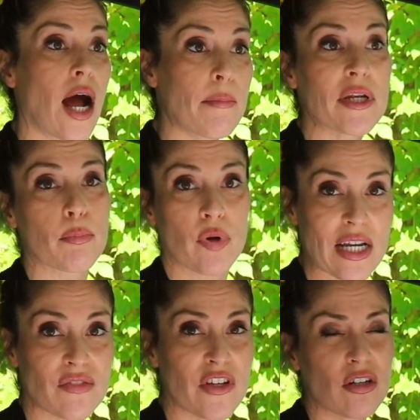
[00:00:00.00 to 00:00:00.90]
I'm in a
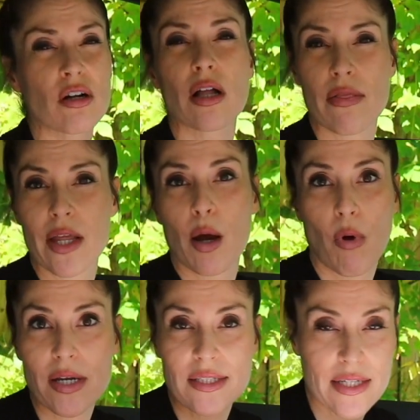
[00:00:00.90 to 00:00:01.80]
press vehicle and then I
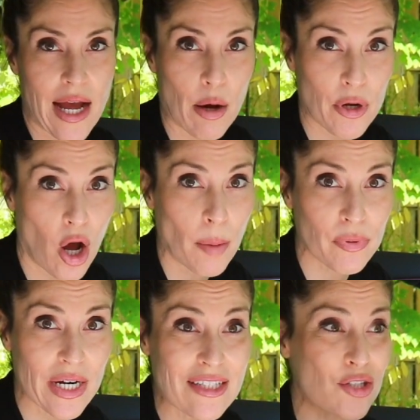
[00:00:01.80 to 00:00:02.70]
want to see how it operates.